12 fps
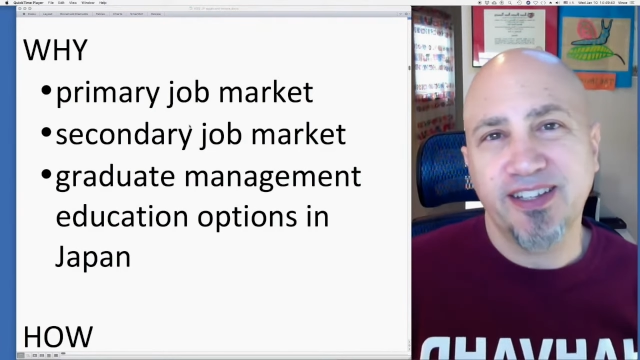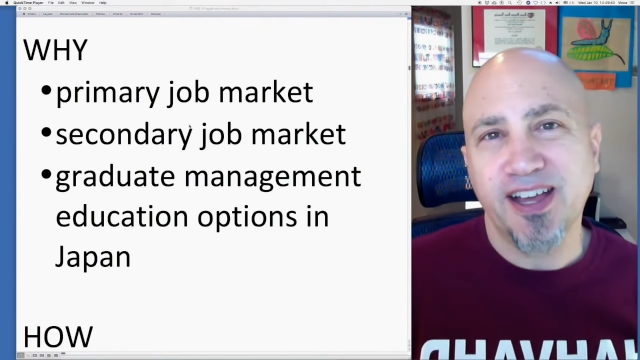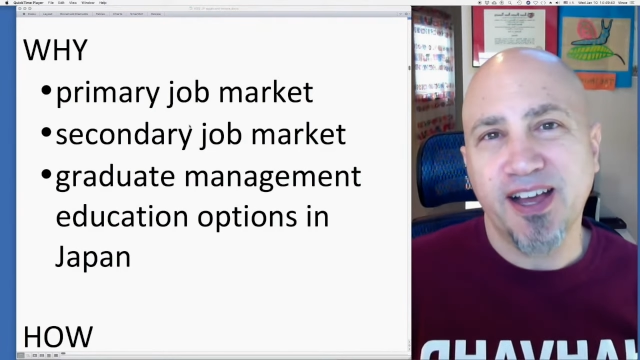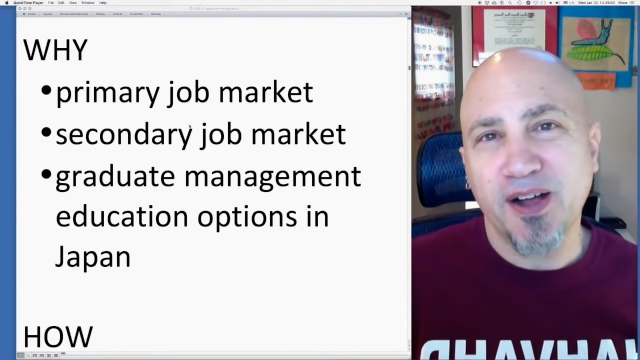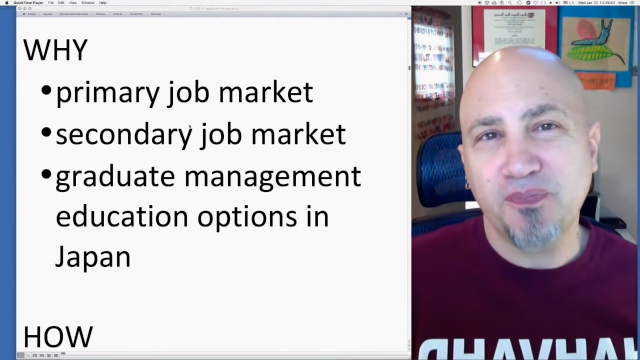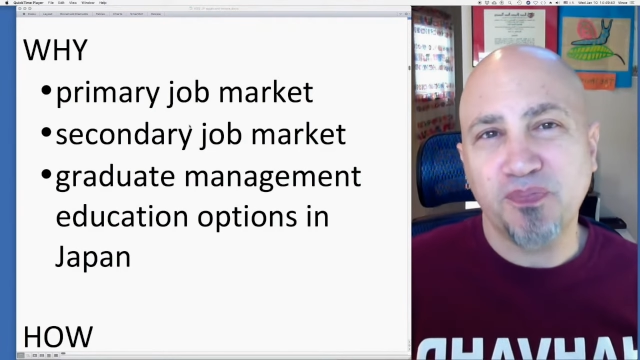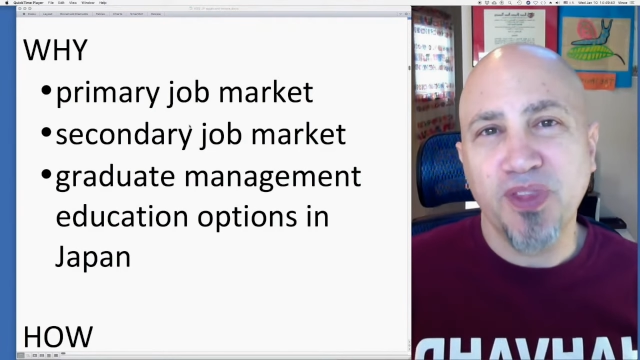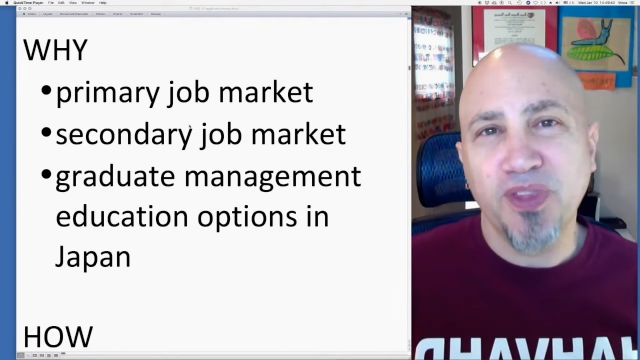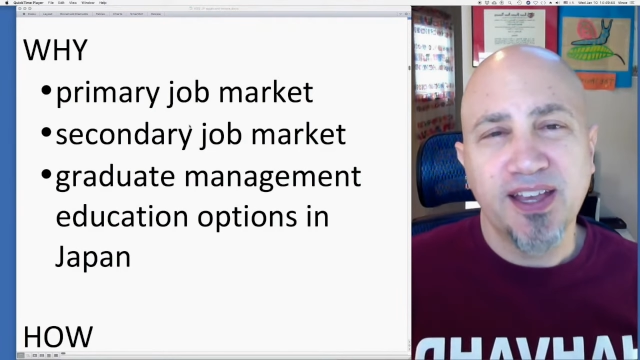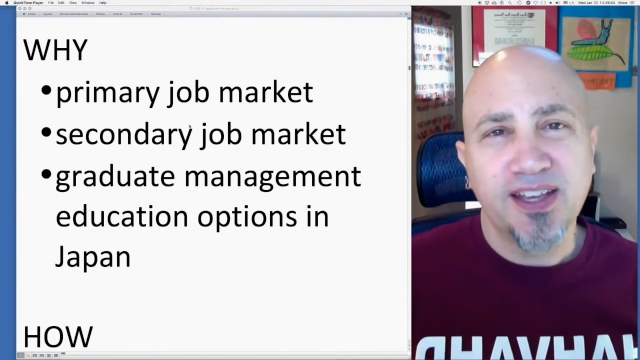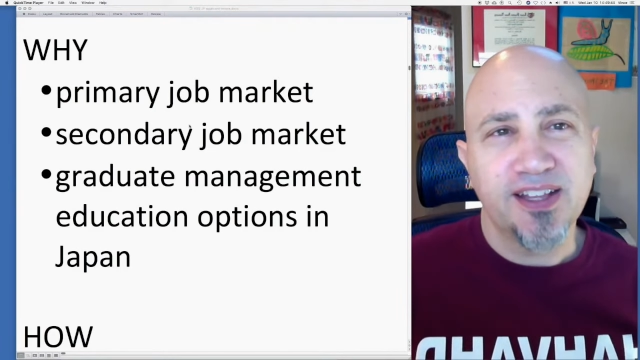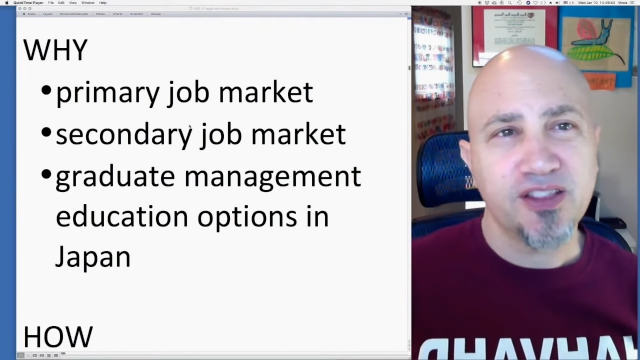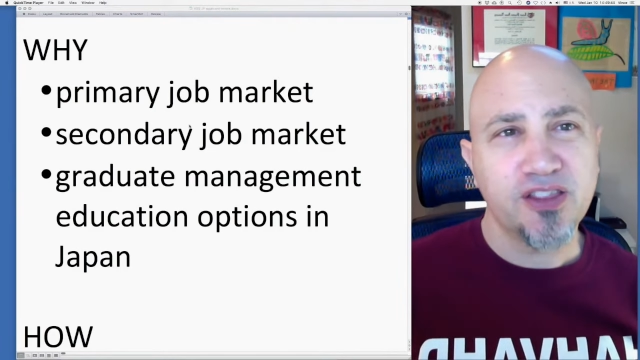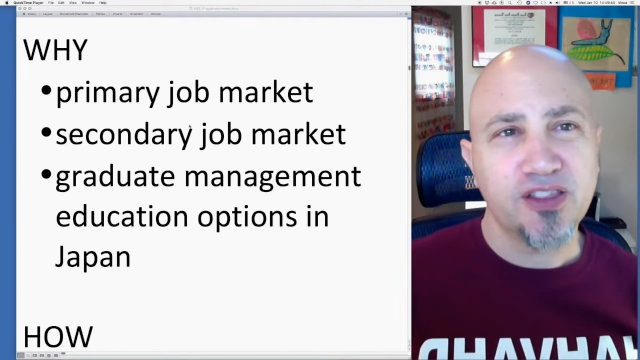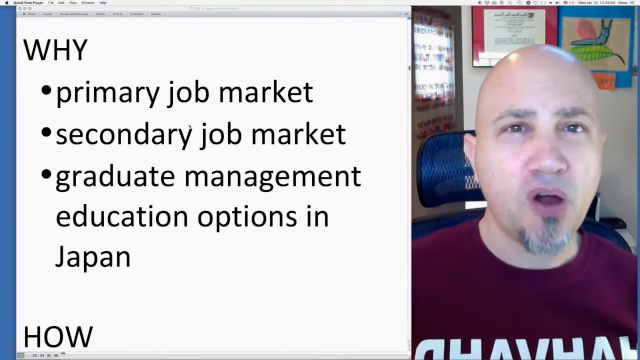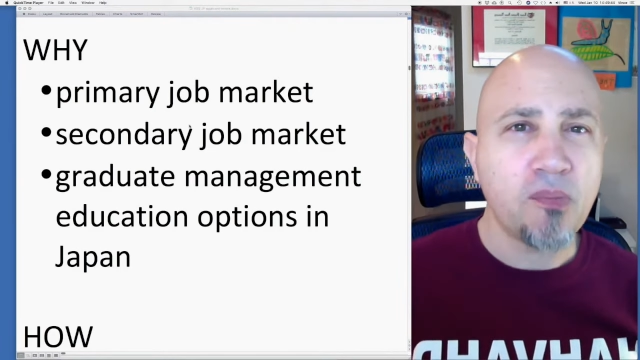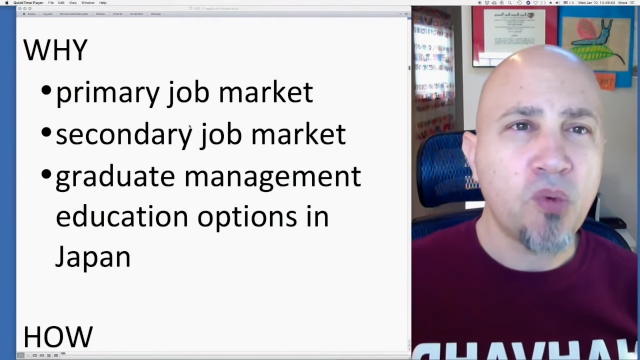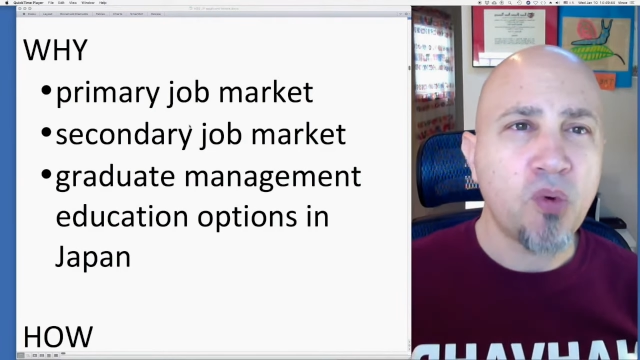Um, there
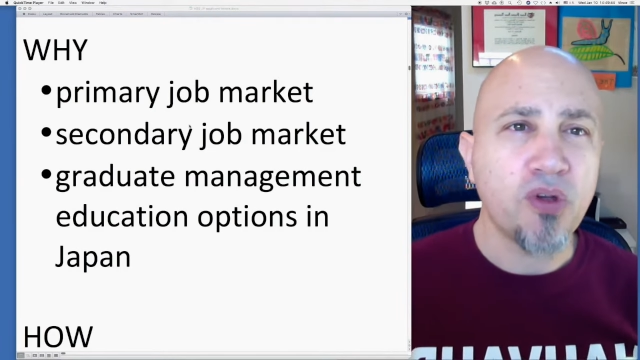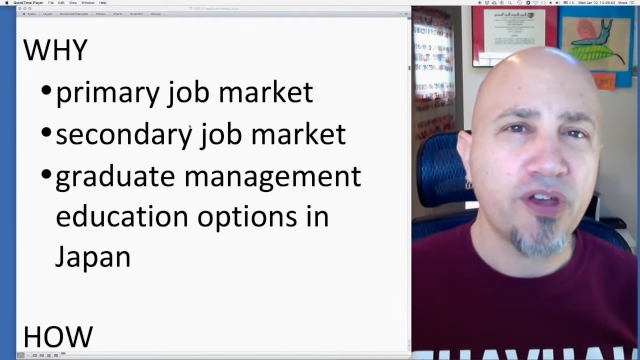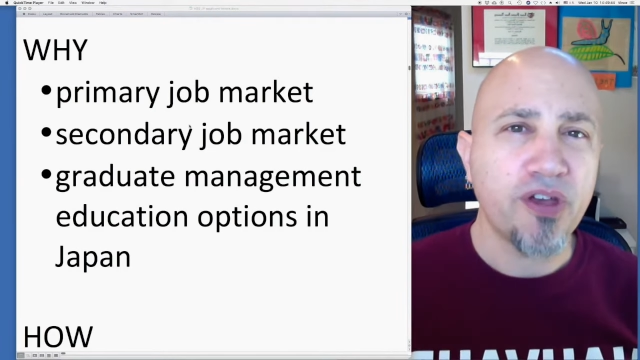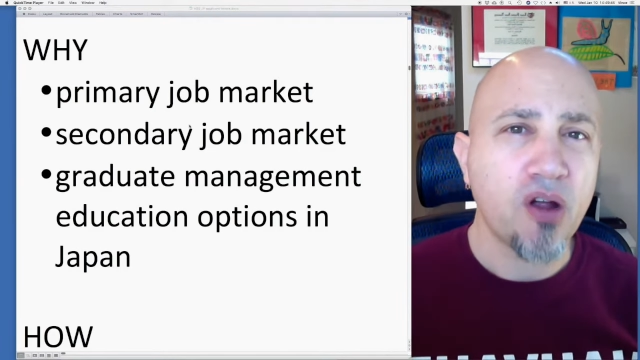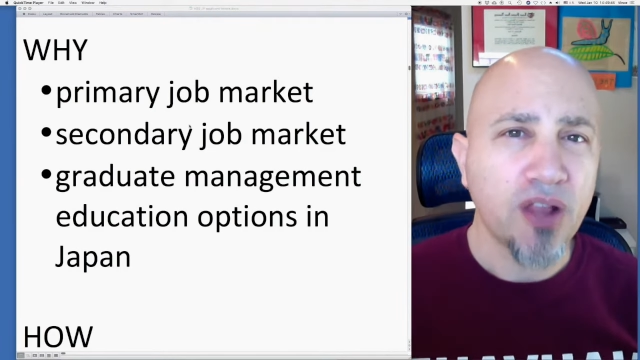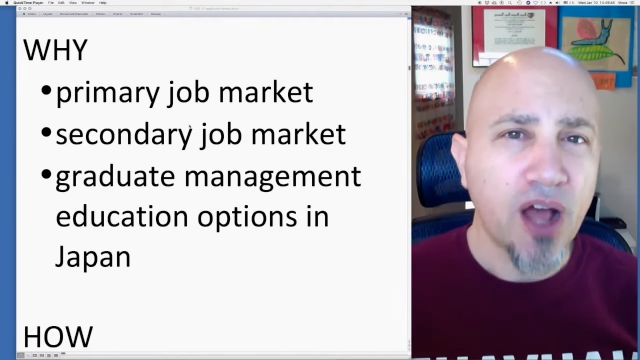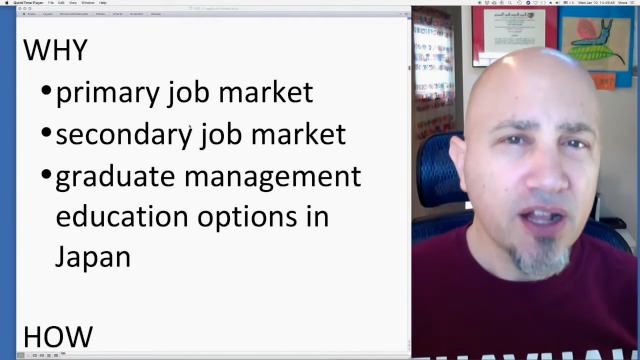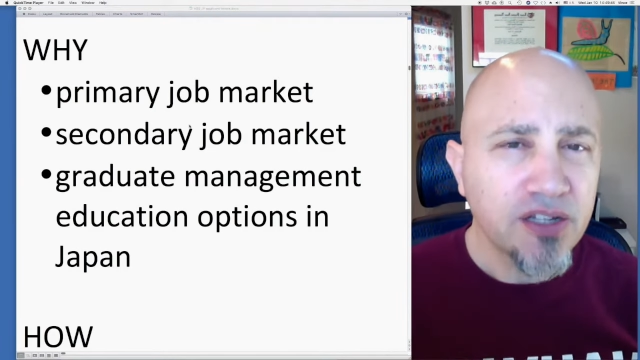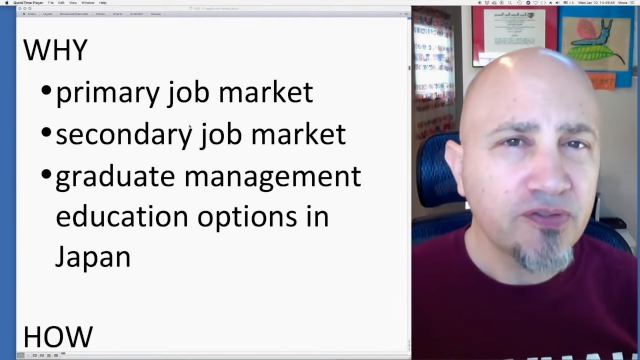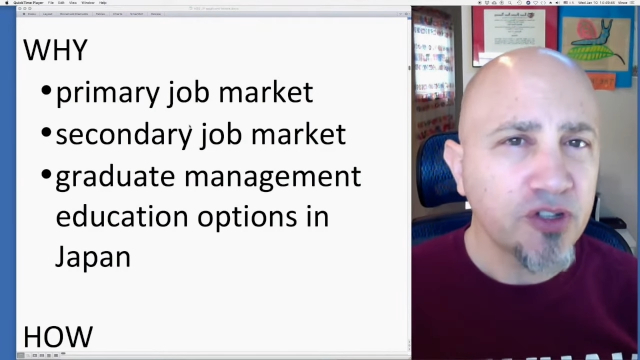are there are lots of